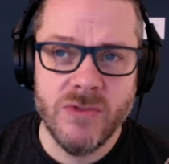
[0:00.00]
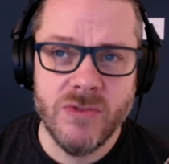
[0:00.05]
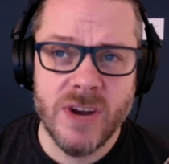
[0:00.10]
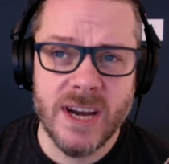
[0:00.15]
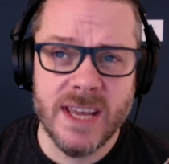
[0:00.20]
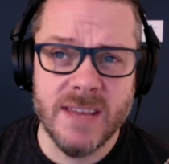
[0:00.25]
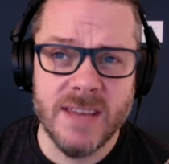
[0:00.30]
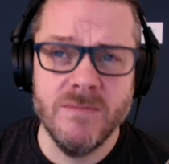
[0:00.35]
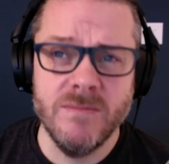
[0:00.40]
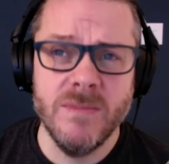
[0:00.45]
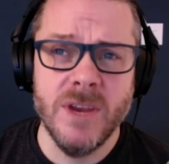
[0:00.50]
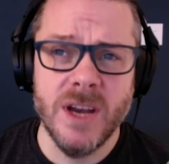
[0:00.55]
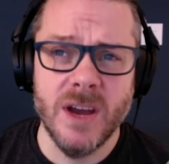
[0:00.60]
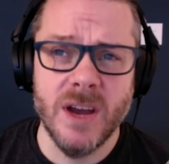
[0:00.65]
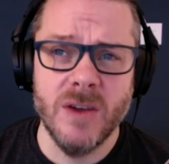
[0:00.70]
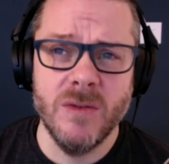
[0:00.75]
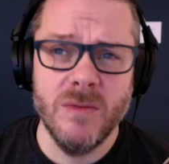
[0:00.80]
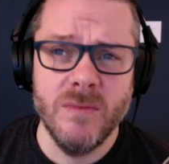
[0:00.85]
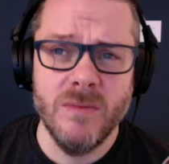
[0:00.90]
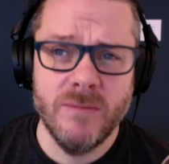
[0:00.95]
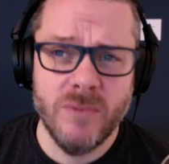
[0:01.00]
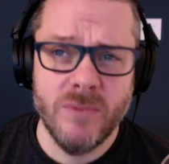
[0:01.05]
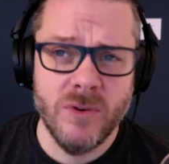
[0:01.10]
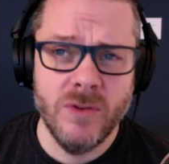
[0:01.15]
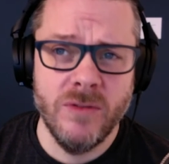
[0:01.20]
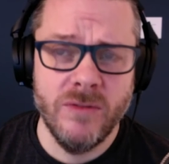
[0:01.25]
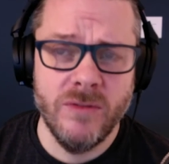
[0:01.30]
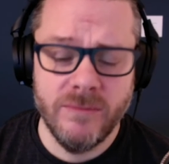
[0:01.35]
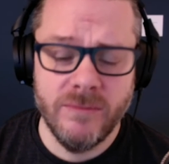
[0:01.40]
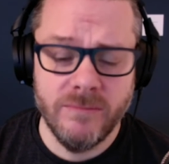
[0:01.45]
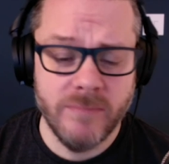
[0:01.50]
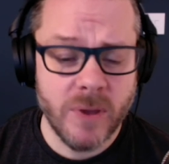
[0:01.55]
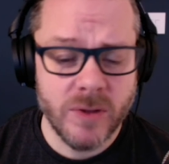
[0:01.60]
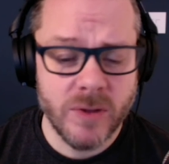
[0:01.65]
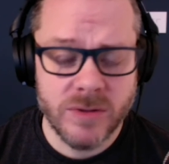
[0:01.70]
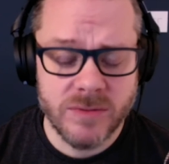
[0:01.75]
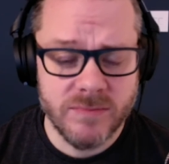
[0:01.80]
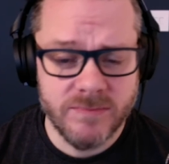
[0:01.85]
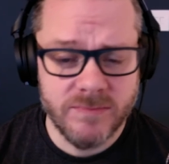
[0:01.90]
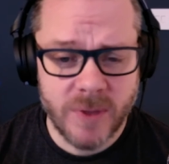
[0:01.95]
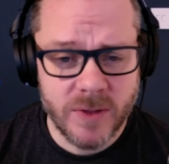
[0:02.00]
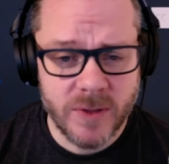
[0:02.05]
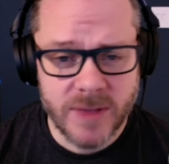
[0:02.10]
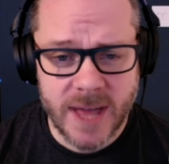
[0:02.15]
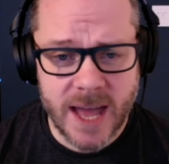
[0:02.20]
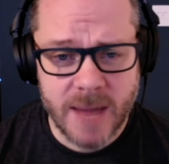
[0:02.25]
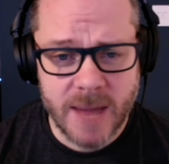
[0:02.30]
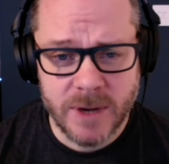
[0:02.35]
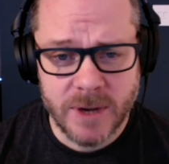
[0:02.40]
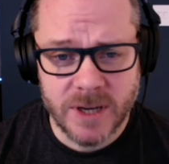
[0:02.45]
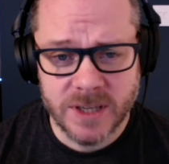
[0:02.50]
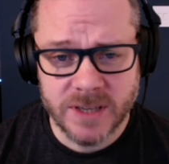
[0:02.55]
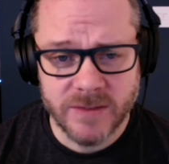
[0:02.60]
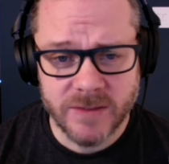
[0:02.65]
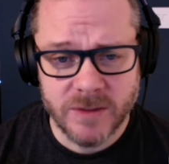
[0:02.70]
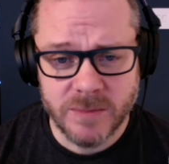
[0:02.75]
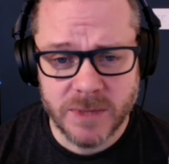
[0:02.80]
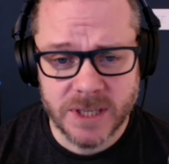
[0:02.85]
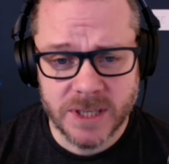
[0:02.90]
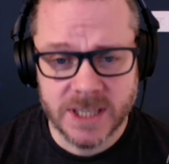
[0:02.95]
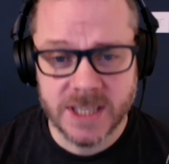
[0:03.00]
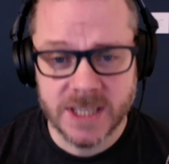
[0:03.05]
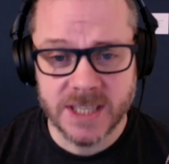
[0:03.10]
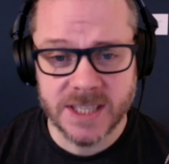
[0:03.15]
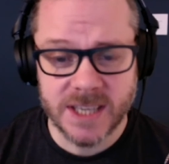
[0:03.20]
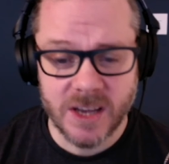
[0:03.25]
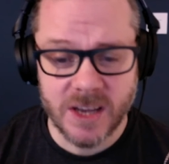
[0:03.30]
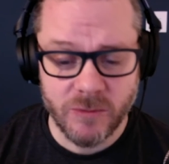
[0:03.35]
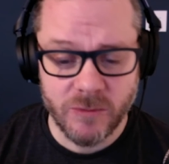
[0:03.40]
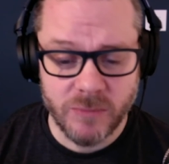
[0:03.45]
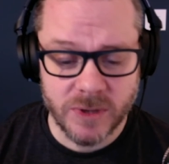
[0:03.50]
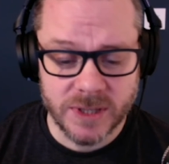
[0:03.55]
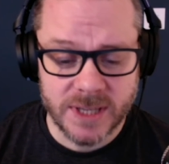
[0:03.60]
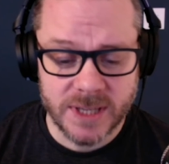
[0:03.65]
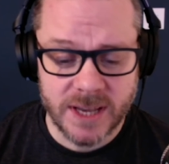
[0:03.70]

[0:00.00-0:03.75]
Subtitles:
really, you know, improve both the happiness of the business itself, but